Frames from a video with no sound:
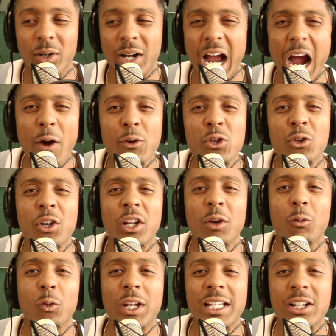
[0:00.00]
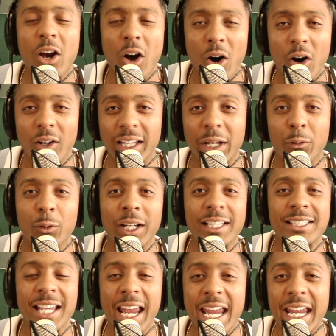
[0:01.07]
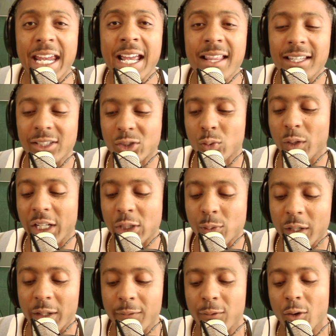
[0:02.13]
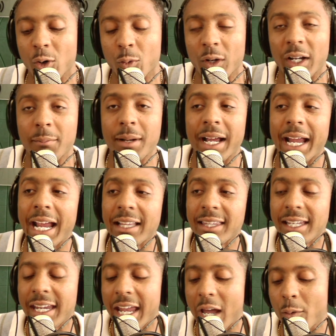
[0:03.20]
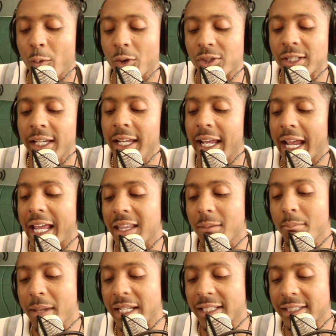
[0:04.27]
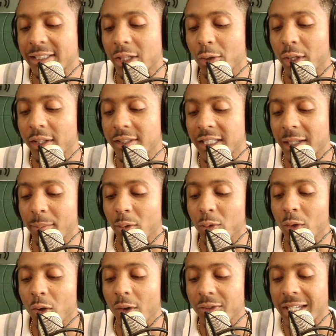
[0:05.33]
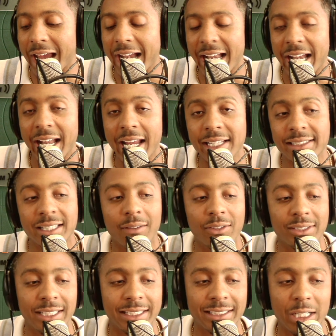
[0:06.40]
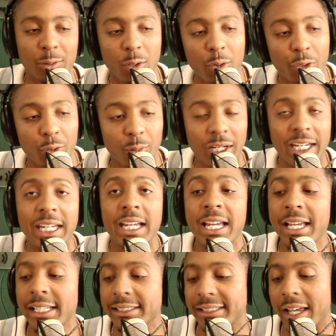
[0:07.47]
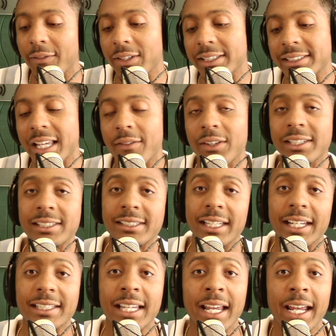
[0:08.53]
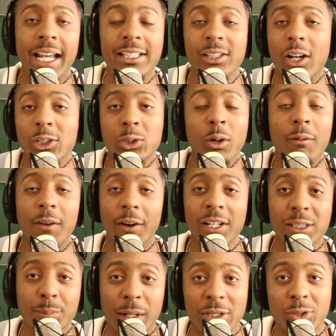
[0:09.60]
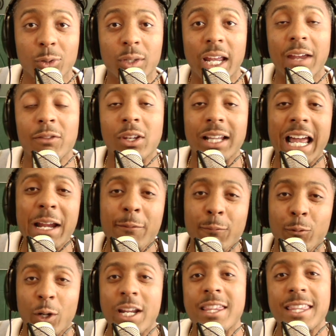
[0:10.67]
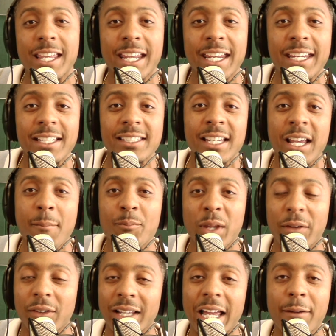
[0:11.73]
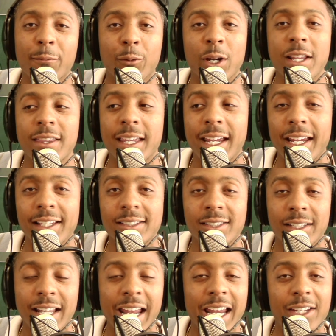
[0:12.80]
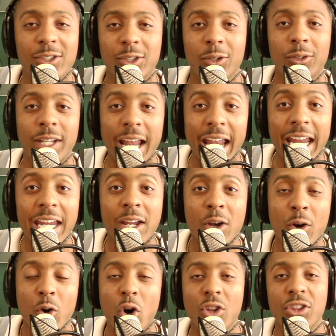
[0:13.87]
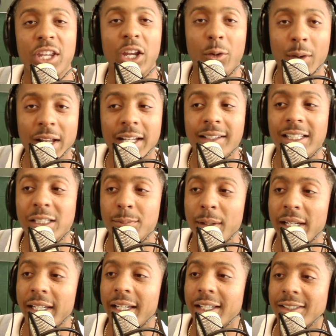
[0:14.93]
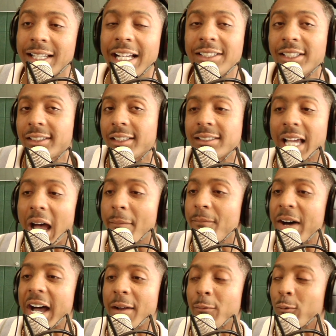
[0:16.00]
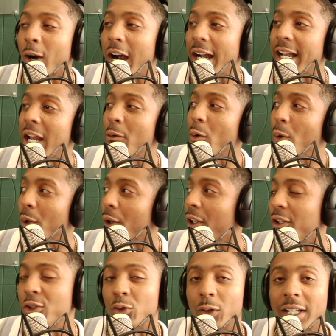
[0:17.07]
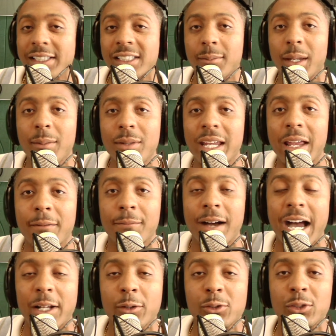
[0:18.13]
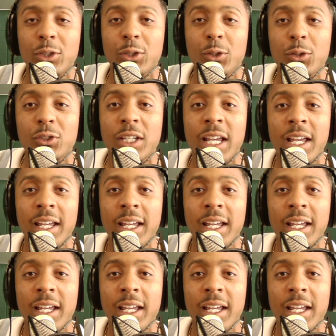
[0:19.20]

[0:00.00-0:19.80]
How are you going to recall and retake this 2024 run by Anthony Edwards and the Minnesota Timberwolves? 888-760-3776. It's also a very special day. If you like free things, today is your day on Theoretically Speaking. It's not just a Top 5 Friday where we'll address some NBA Finals news.